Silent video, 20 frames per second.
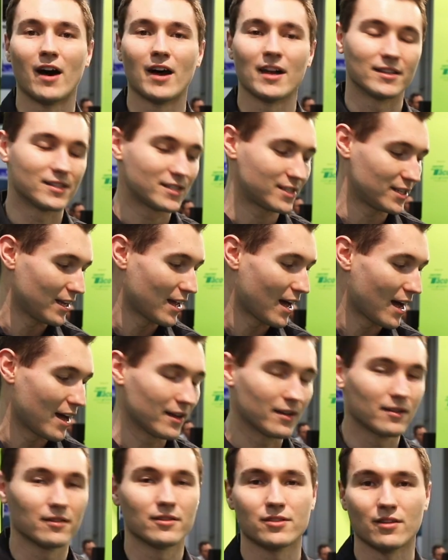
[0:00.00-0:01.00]
FI, and
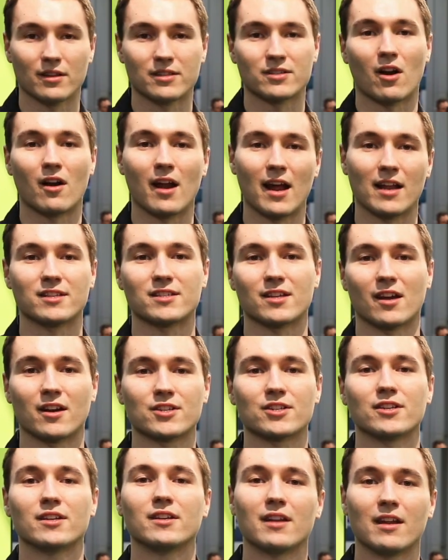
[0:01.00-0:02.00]
CI. So it's our end
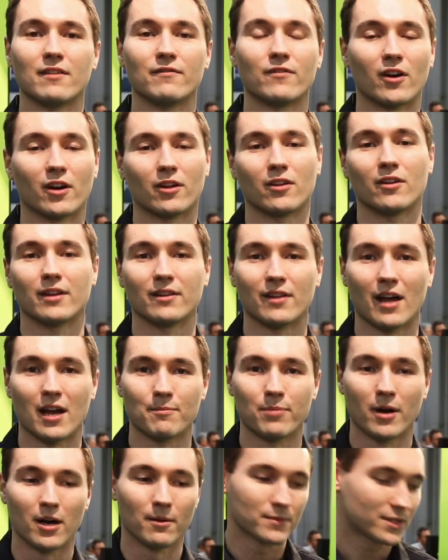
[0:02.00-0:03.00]
suction and vertical
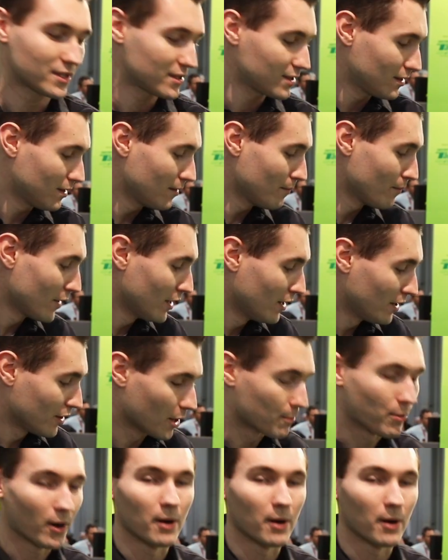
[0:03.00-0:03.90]
inline pumps. The